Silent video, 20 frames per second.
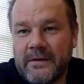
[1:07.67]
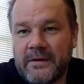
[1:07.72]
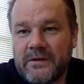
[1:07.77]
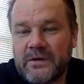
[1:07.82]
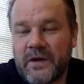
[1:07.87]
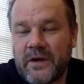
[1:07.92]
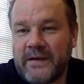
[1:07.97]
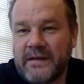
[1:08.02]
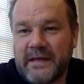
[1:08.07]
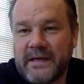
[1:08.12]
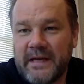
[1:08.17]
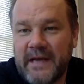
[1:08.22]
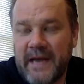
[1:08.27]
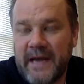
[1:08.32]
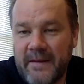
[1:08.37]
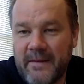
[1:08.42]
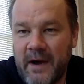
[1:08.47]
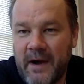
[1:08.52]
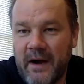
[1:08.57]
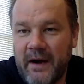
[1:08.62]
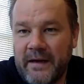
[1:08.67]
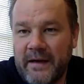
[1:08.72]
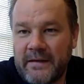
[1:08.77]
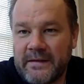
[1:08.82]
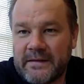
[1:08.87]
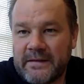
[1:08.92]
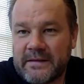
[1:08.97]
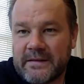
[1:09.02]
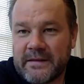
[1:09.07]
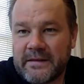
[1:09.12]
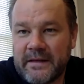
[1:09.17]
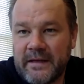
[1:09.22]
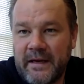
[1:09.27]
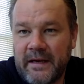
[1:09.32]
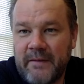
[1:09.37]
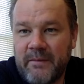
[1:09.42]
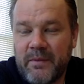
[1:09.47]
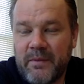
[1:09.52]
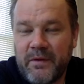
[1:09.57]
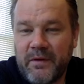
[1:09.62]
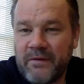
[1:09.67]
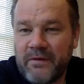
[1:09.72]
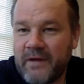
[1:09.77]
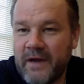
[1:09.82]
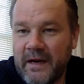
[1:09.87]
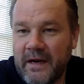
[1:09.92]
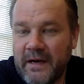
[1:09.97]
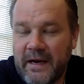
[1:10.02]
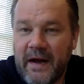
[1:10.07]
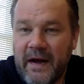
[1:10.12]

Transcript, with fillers: trying to connect minds, improve learning